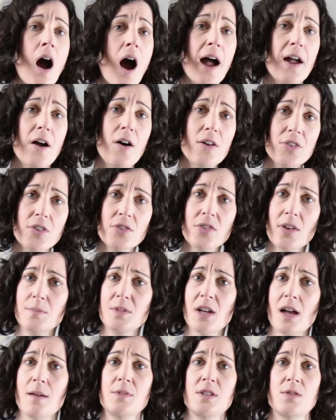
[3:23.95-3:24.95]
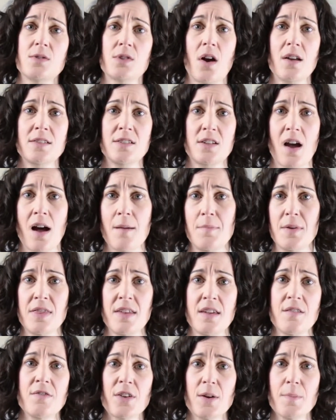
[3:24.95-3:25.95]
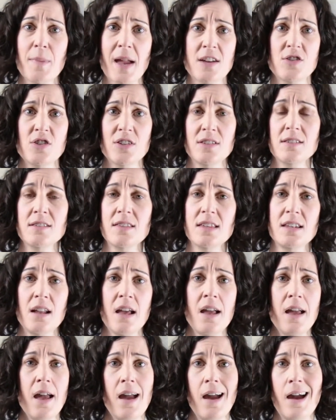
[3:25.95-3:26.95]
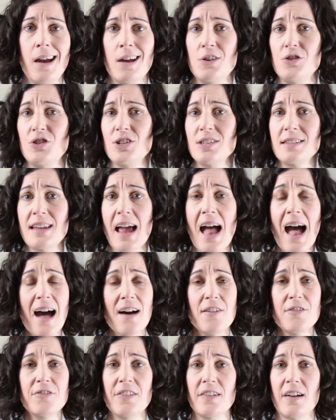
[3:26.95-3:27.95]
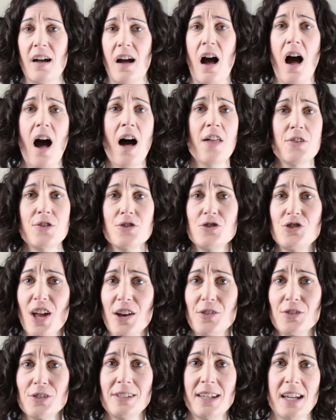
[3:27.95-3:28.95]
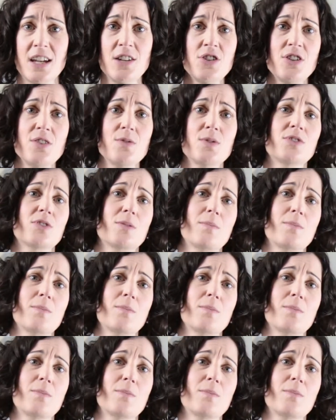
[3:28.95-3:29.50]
I also sometimes use osteopathy for patients that just have other general issues.